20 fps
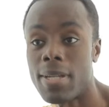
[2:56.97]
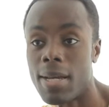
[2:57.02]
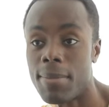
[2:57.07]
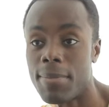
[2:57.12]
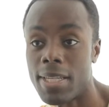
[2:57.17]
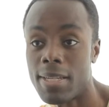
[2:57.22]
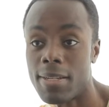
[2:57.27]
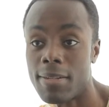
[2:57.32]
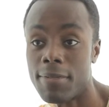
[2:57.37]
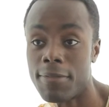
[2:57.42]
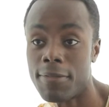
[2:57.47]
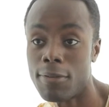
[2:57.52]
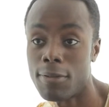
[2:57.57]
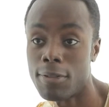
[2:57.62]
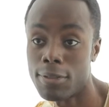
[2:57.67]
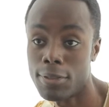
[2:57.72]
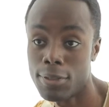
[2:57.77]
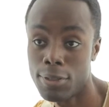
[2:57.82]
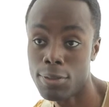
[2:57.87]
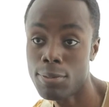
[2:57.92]
nominated
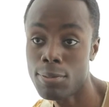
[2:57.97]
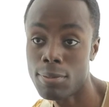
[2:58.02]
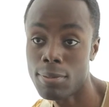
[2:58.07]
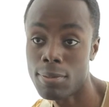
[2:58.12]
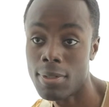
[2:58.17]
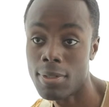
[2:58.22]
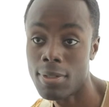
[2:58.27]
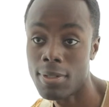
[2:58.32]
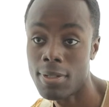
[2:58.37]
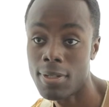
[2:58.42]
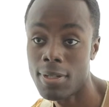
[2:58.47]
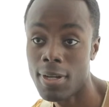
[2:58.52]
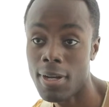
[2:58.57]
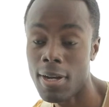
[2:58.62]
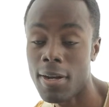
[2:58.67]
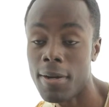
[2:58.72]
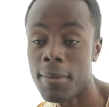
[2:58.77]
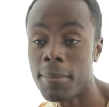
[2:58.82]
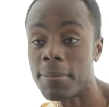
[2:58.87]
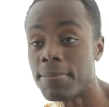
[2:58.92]
for 2
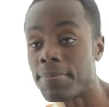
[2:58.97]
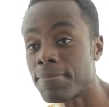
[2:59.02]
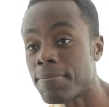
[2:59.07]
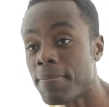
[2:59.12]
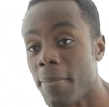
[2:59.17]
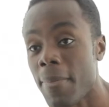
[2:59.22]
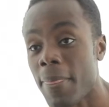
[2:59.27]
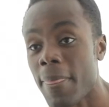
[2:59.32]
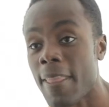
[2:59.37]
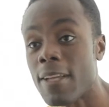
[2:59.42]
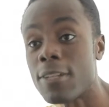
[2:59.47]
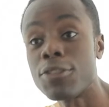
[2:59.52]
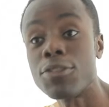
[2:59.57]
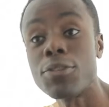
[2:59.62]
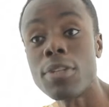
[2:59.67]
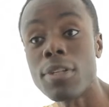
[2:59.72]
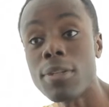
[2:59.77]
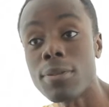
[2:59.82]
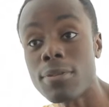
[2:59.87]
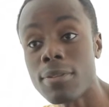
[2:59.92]

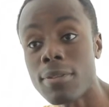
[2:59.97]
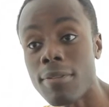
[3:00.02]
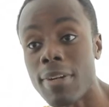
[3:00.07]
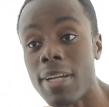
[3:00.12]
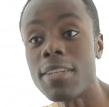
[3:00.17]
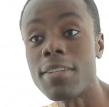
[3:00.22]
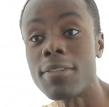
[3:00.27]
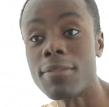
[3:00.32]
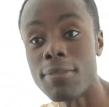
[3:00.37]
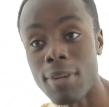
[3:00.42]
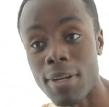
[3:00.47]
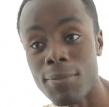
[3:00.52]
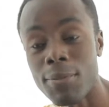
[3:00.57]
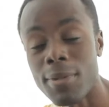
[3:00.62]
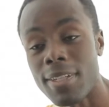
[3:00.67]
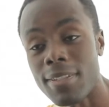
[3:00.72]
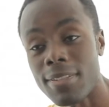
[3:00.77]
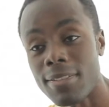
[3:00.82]
Junos, right? You've won one in